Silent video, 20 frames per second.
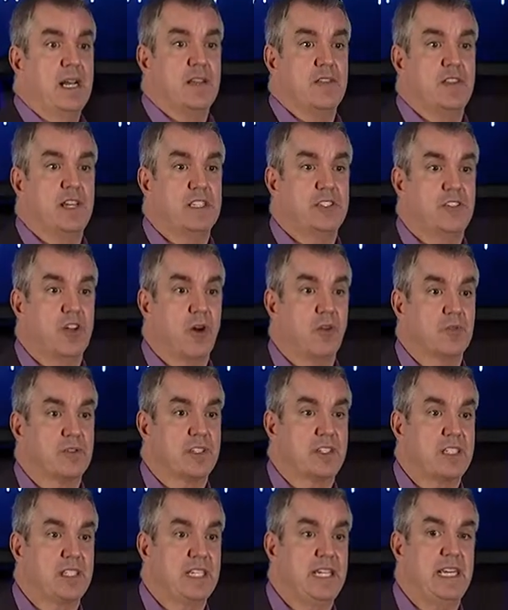that don't
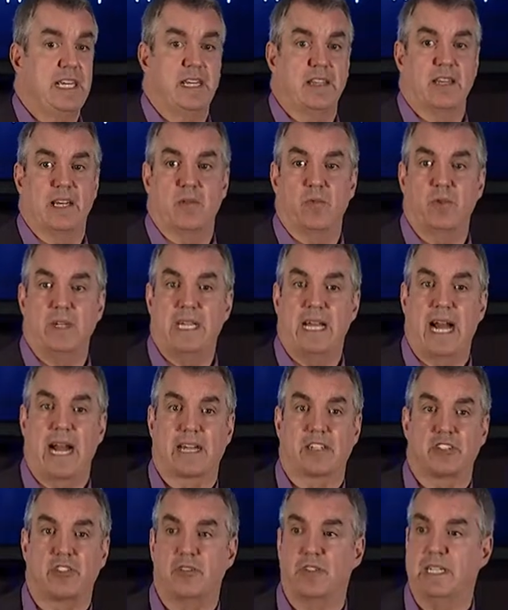see that we
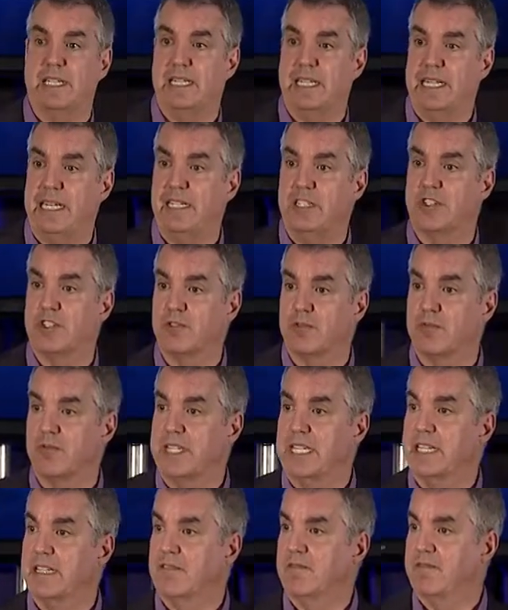actually need to
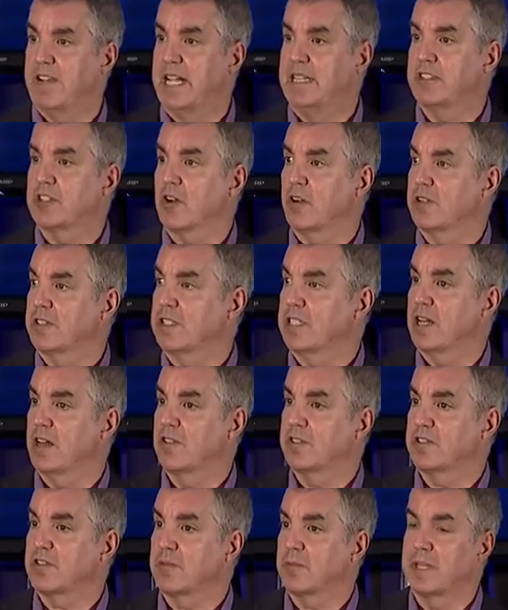reinvent
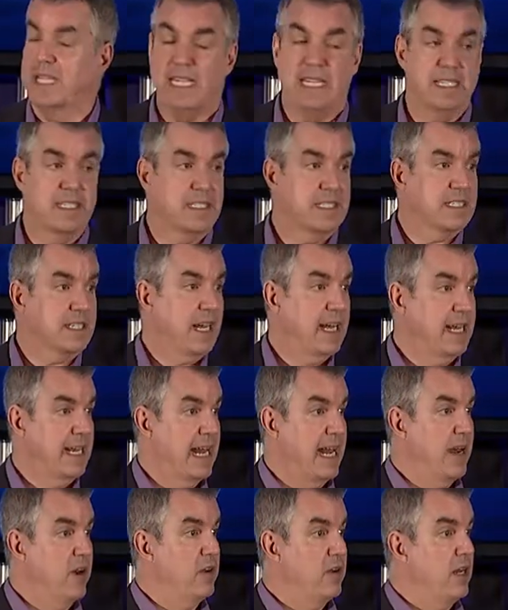ourselves from the inside
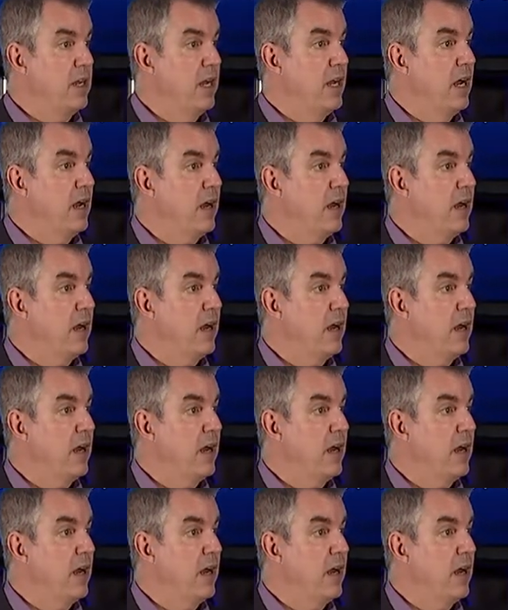out.